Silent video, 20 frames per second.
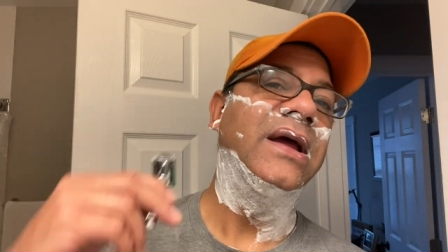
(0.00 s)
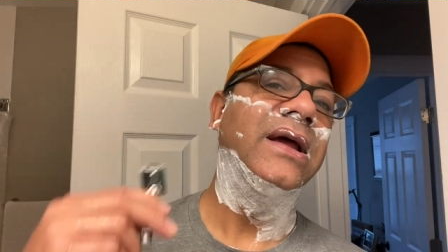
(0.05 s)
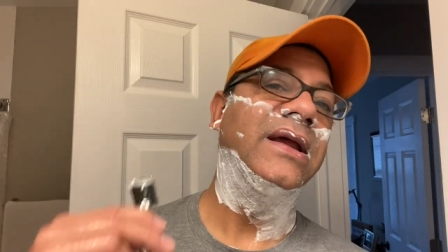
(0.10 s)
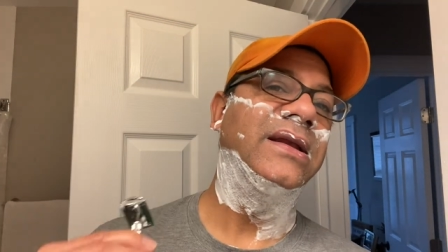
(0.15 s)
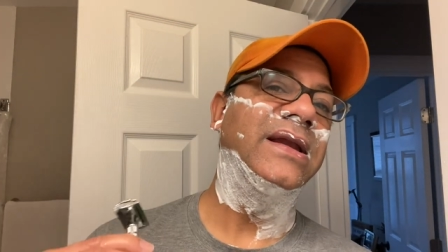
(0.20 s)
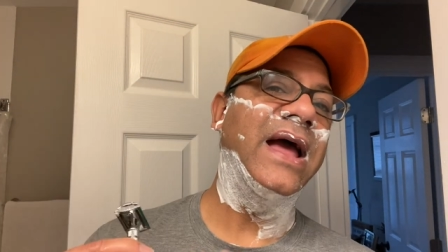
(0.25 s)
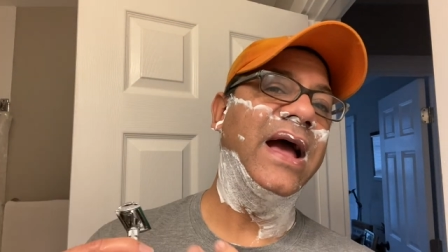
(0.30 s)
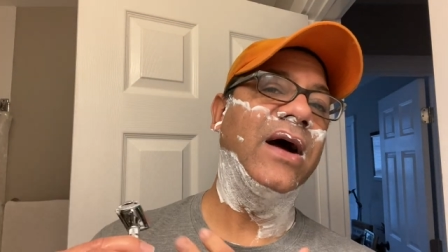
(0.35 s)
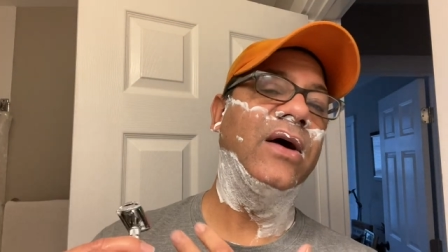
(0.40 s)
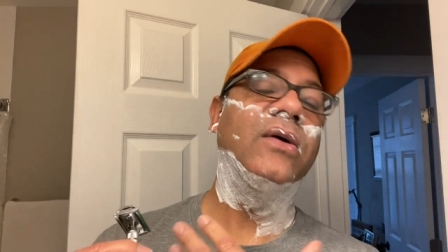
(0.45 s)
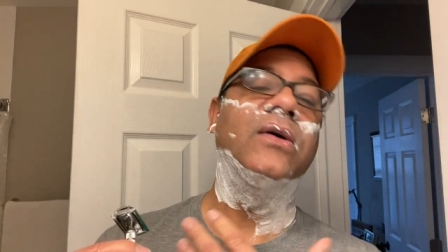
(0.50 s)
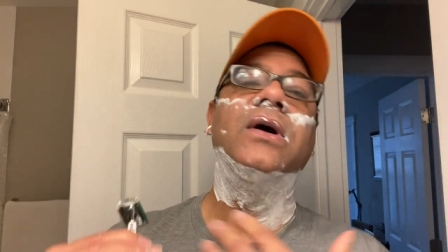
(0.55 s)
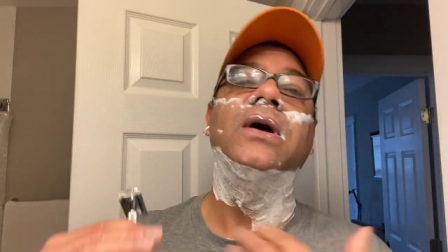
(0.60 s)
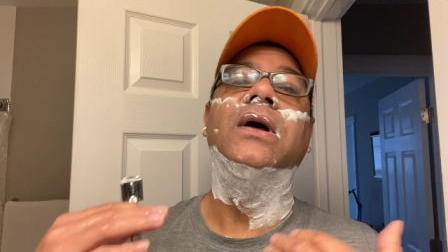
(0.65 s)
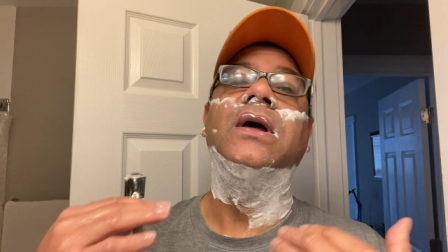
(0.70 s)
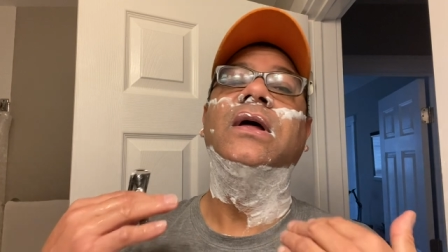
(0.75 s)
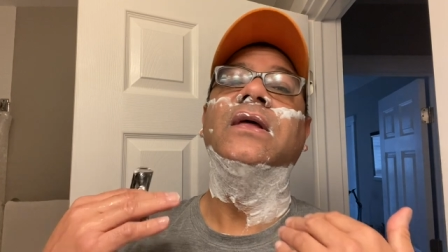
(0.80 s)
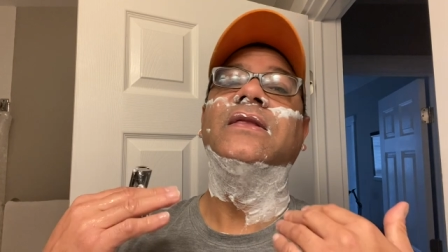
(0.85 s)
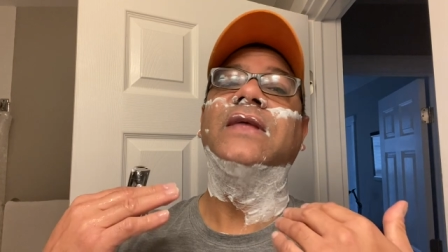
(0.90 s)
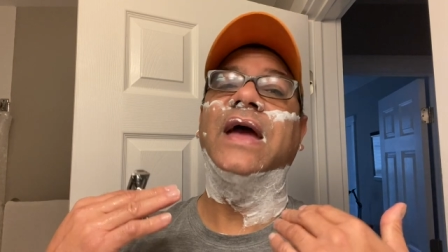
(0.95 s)
Now,
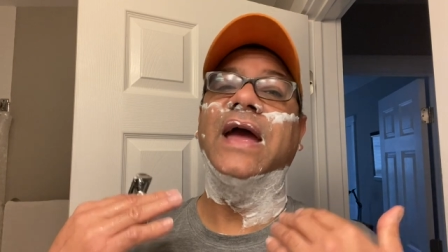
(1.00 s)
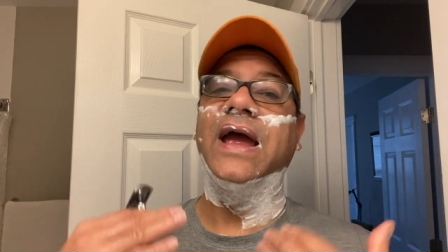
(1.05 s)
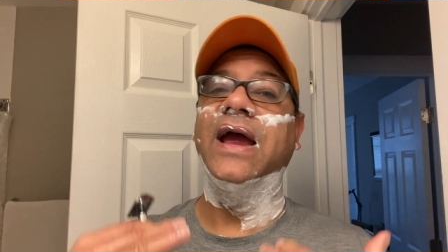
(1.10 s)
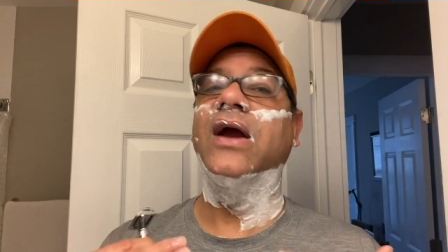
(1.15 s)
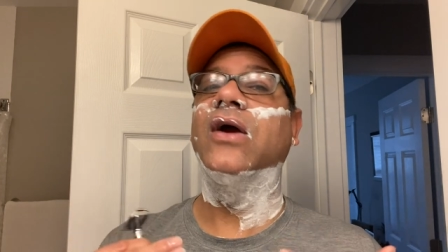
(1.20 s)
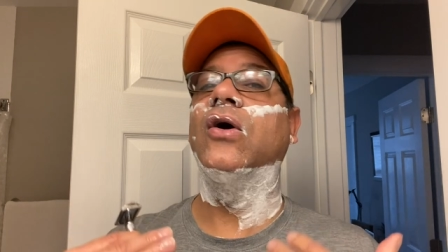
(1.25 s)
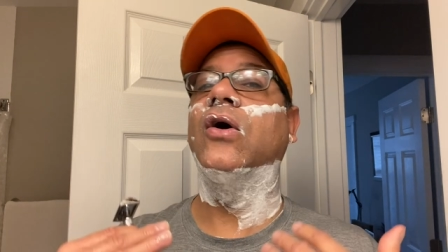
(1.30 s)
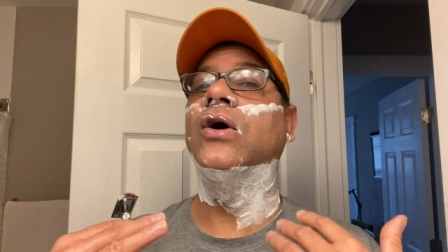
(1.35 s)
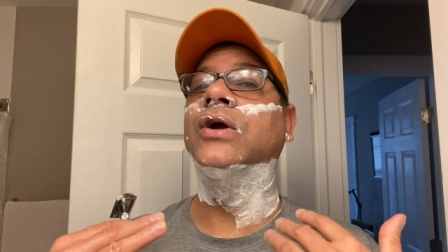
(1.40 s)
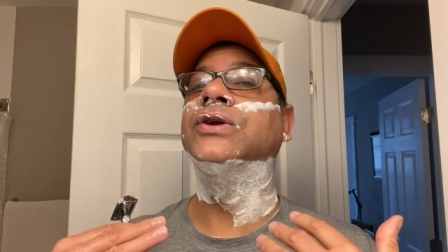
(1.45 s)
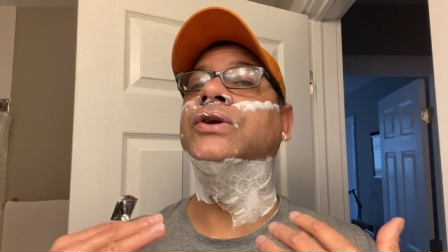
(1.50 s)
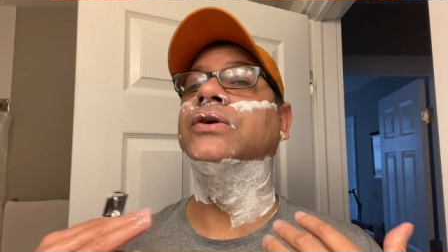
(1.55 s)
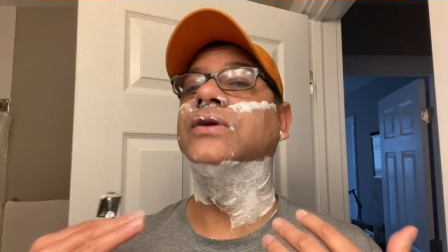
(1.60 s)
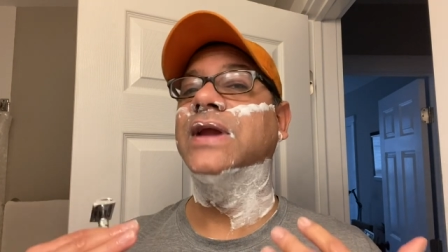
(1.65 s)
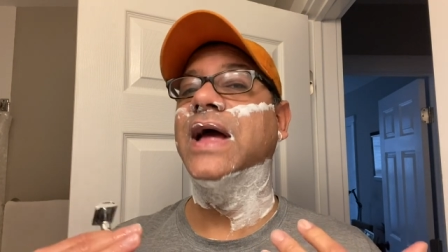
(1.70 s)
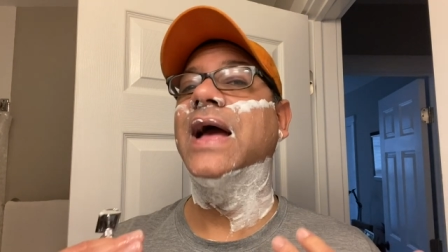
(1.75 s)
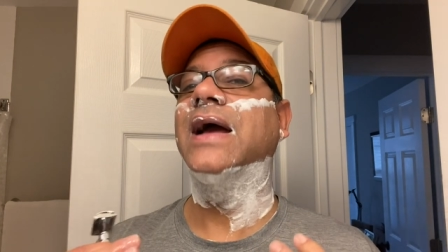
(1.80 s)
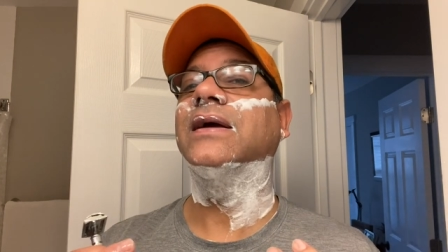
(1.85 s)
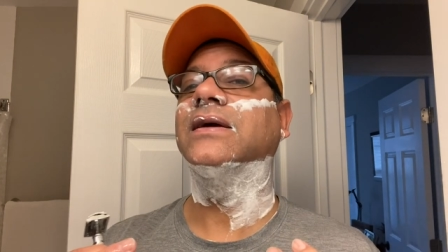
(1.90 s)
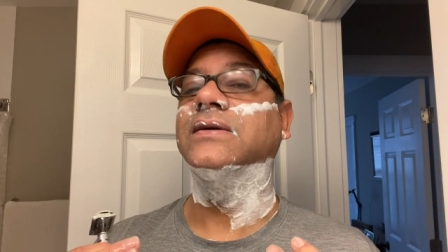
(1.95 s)
the hair on your
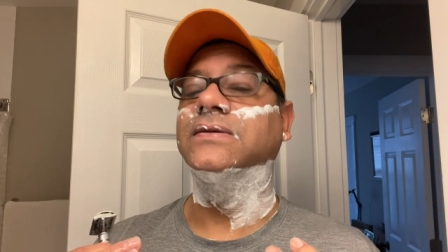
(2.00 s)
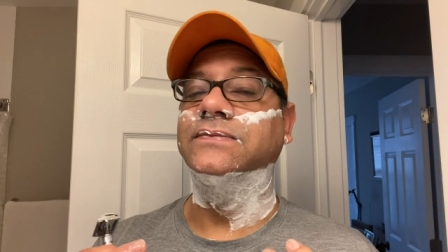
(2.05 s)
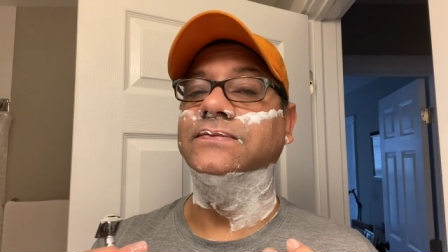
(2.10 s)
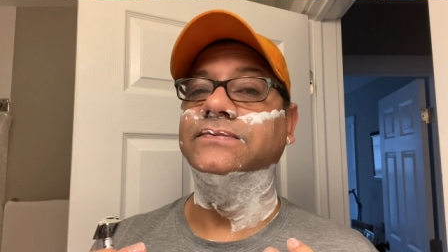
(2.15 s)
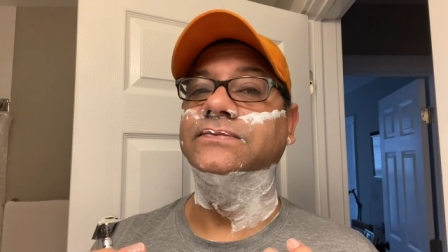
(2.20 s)
neck